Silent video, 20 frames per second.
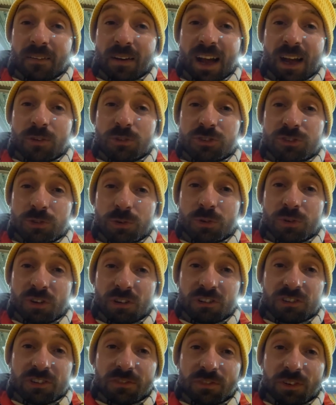how short
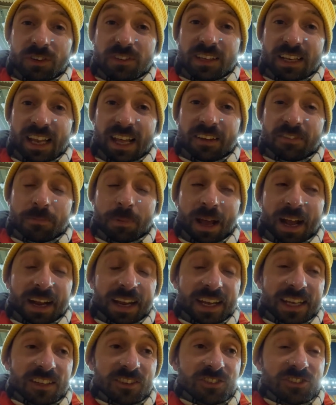Norwich have looked at left
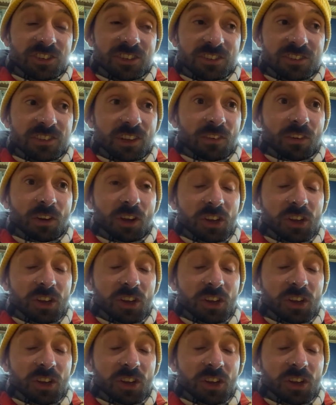back is just a